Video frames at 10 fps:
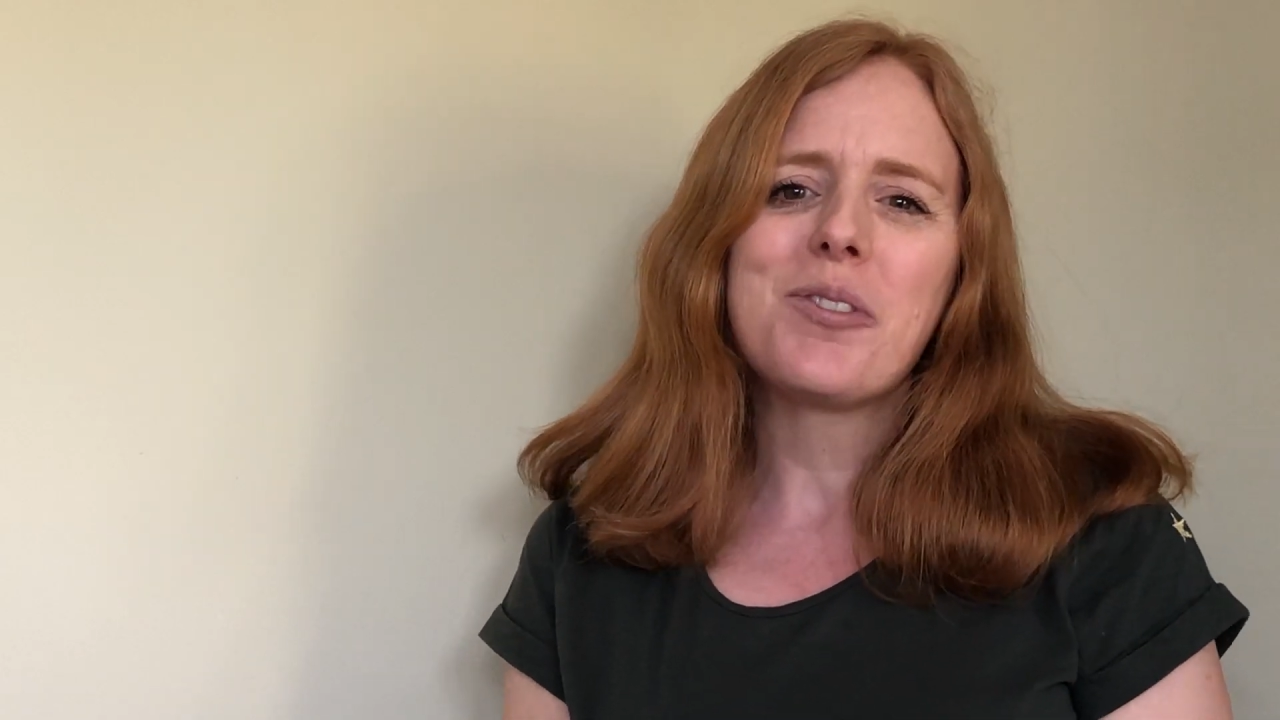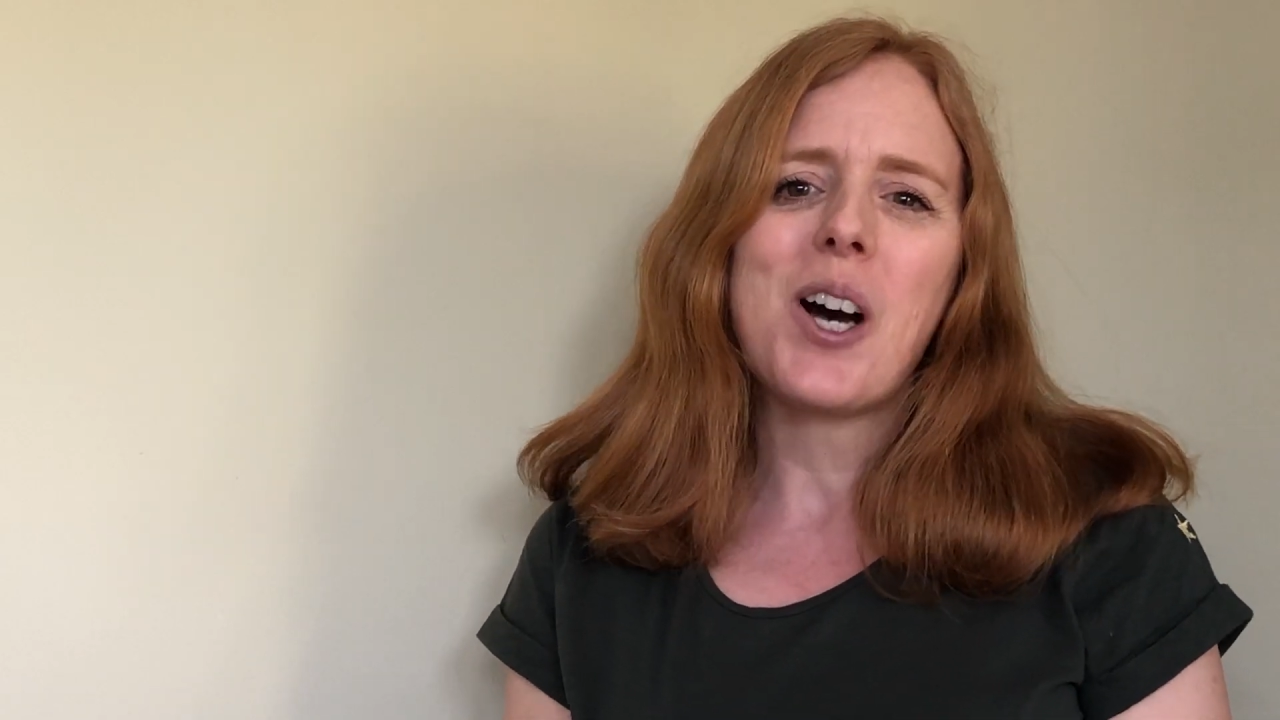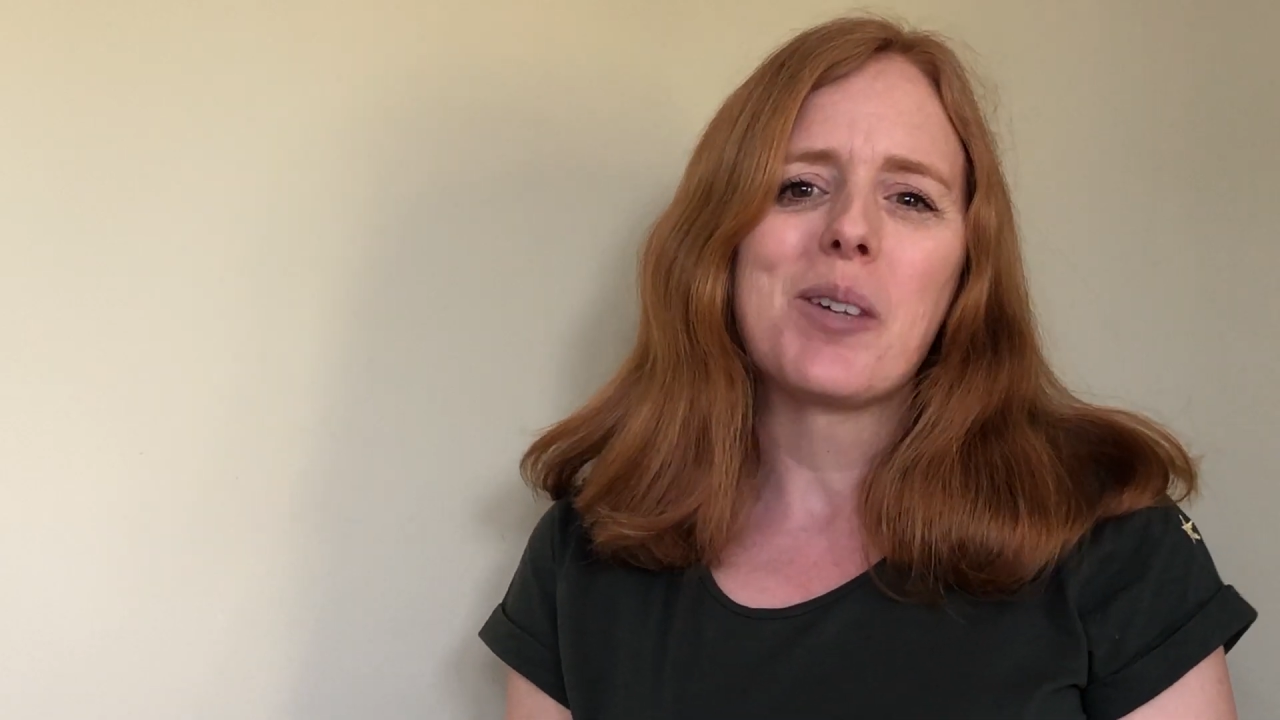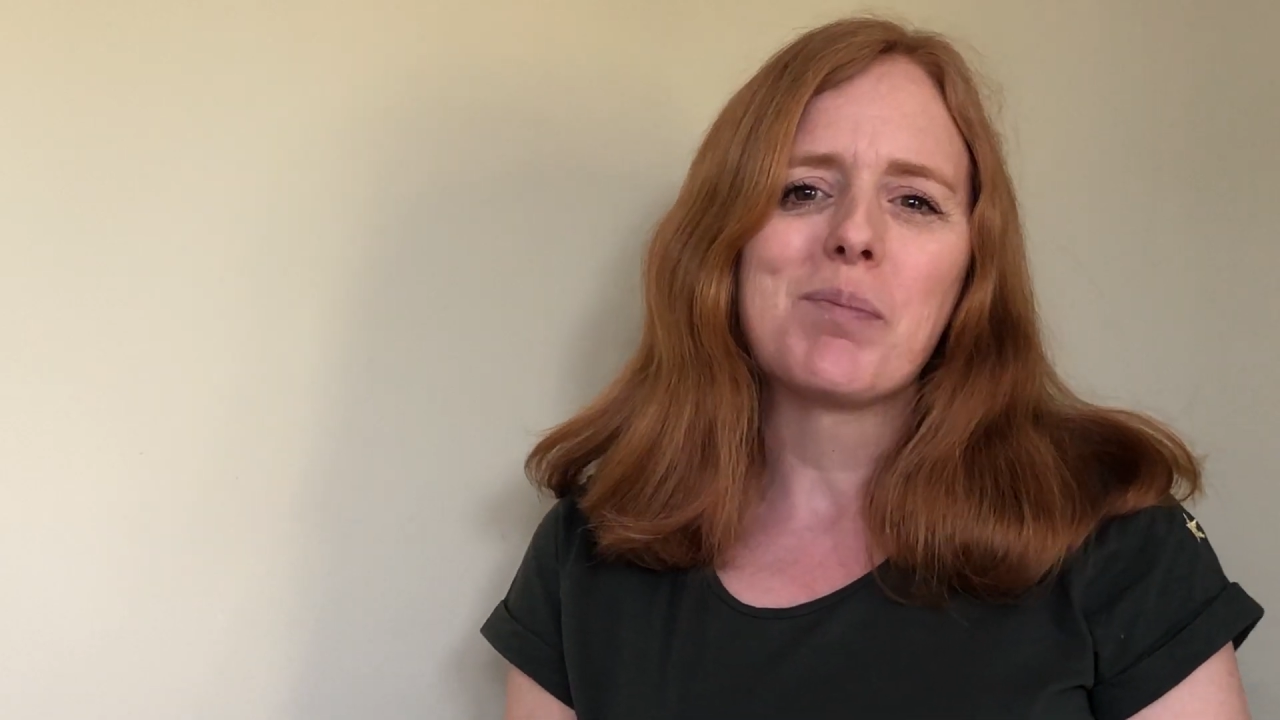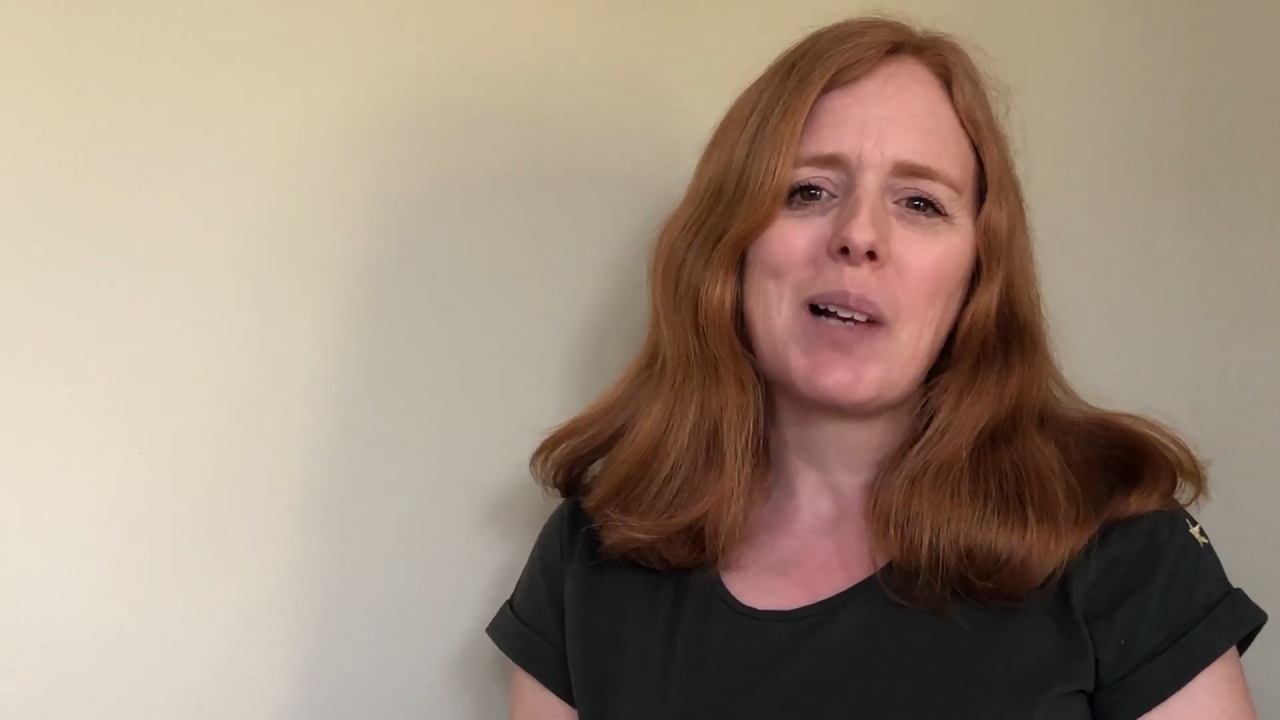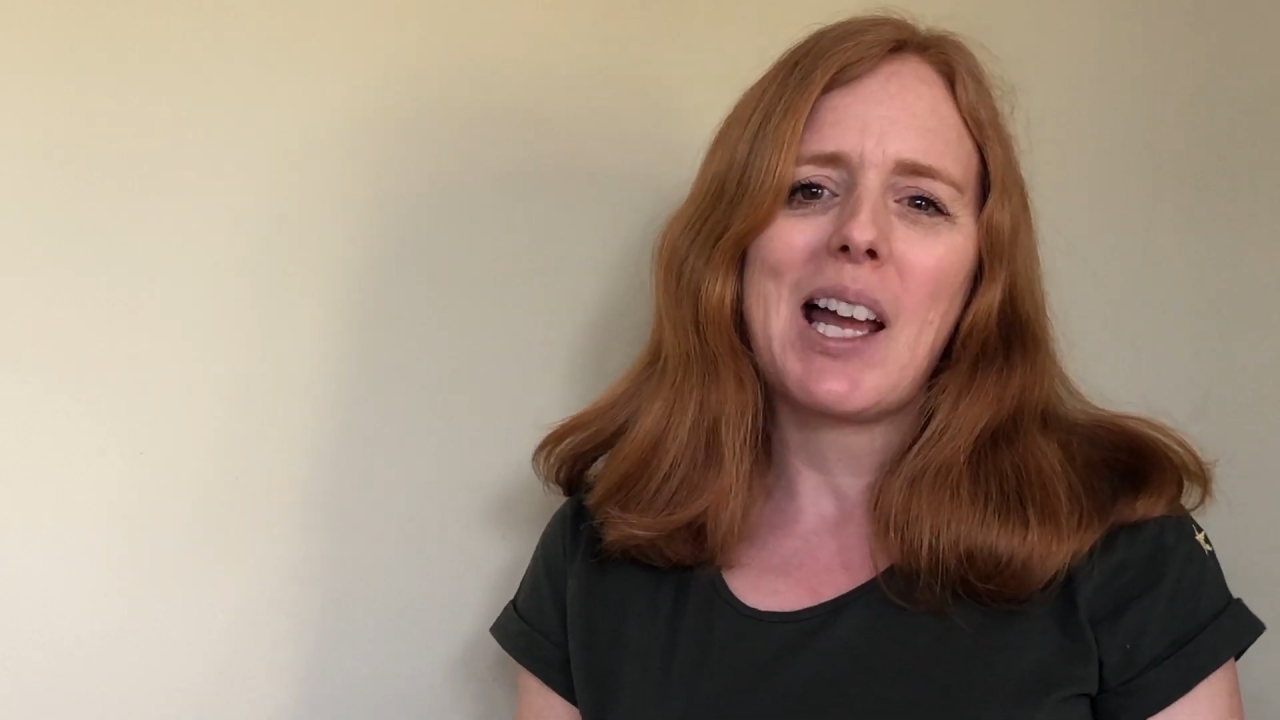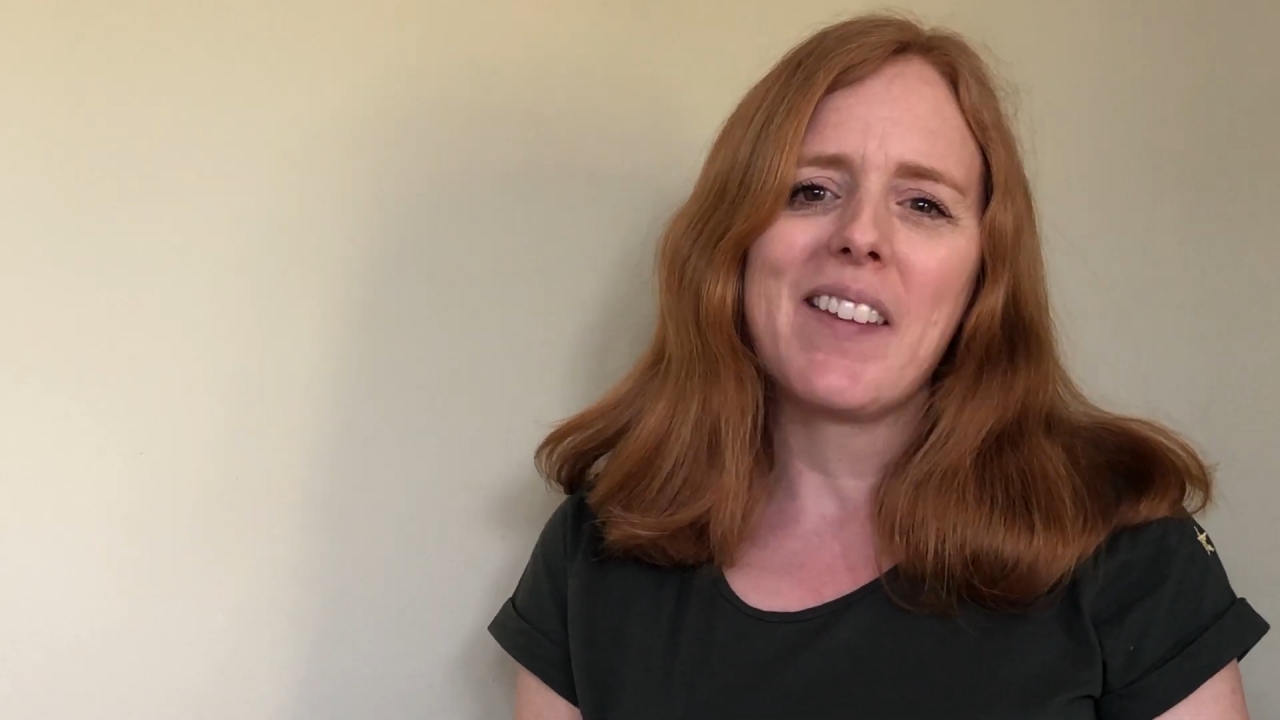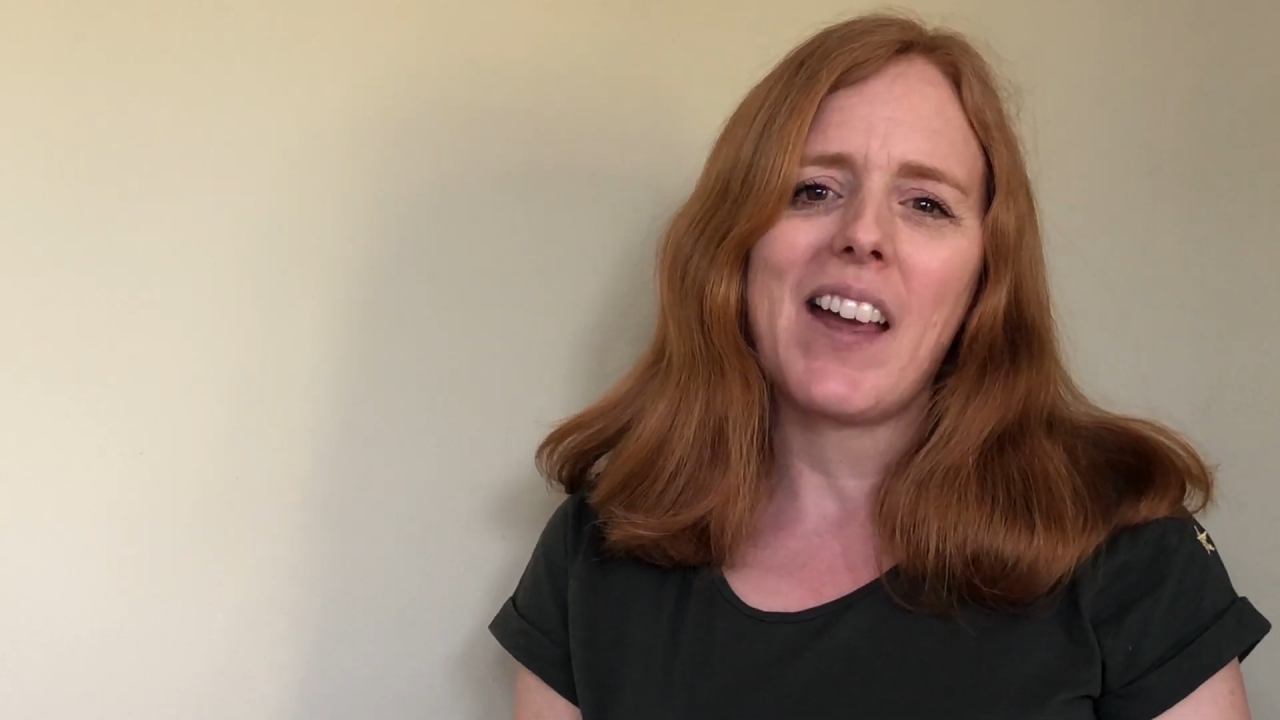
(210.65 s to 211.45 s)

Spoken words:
fun playing